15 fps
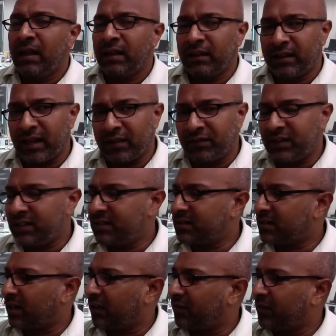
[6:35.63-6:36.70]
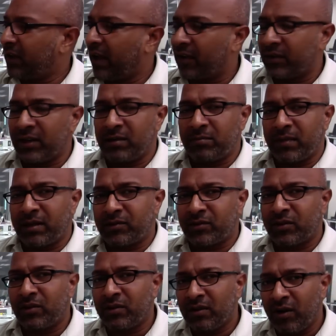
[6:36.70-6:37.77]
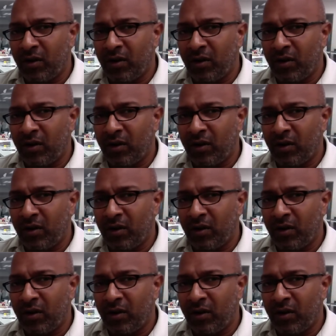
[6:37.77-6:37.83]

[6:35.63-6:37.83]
Lovely stuff. Harian Metro,